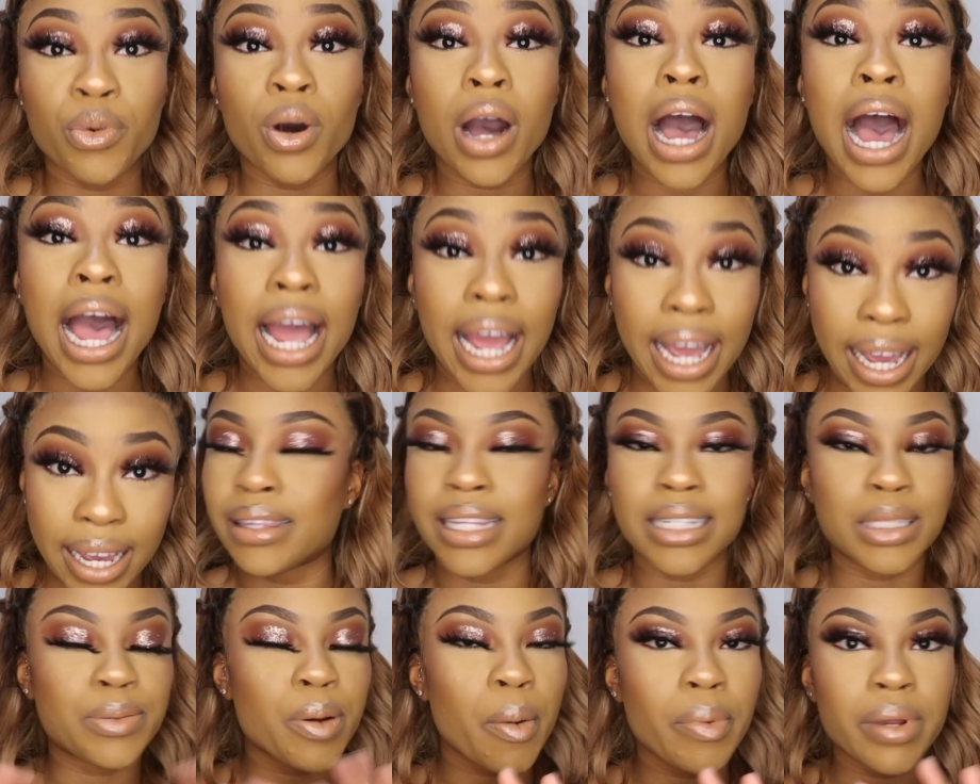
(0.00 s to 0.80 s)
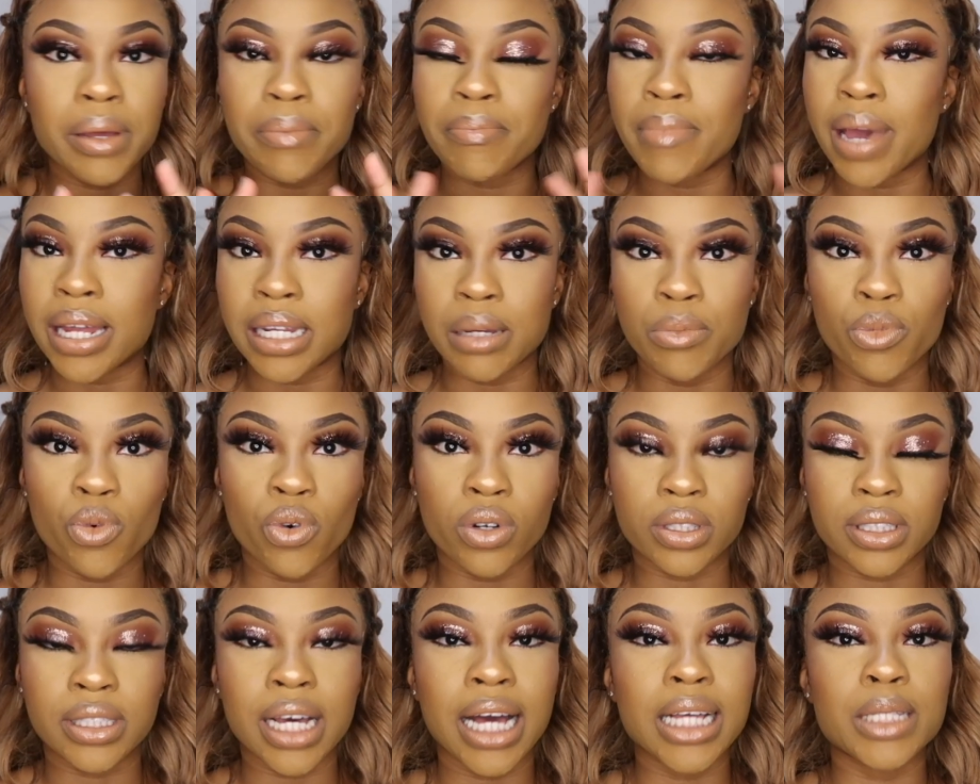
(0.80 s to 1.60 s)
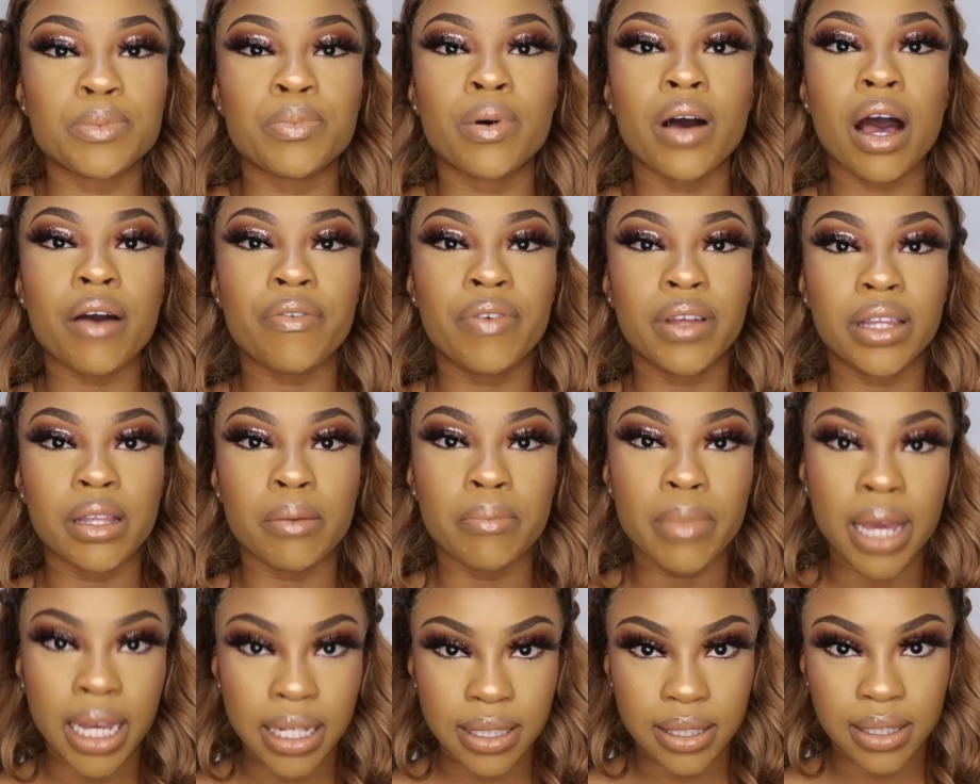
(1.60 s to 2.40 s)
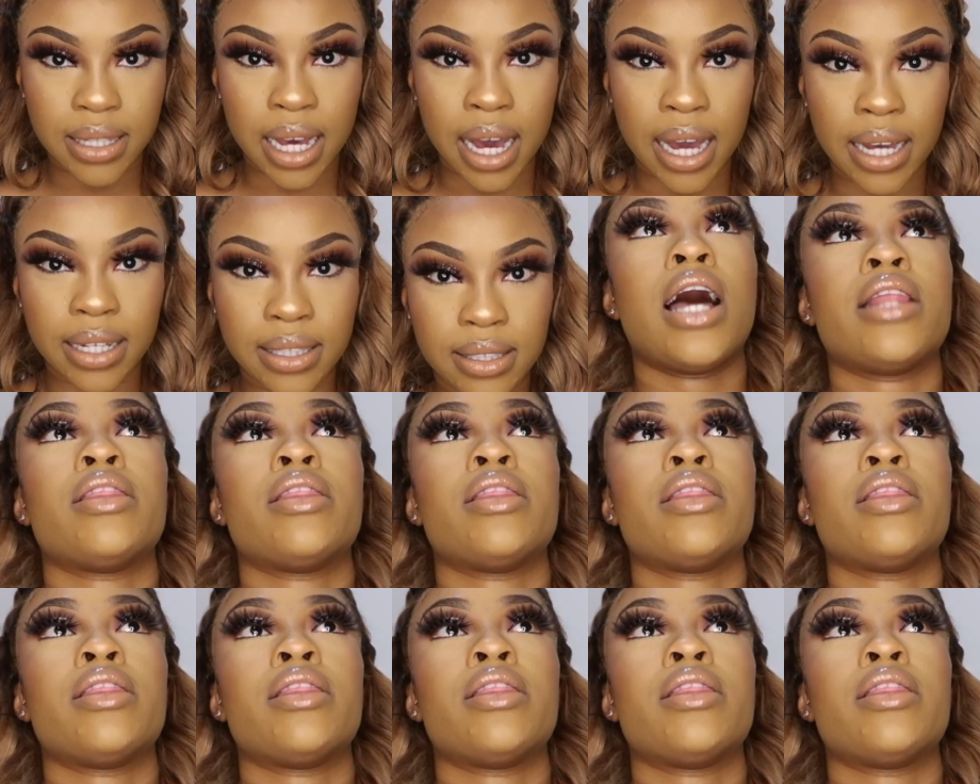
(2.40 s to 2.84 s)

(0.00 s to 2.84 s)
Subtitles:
Well, there's probably many more sites, but I think the main site,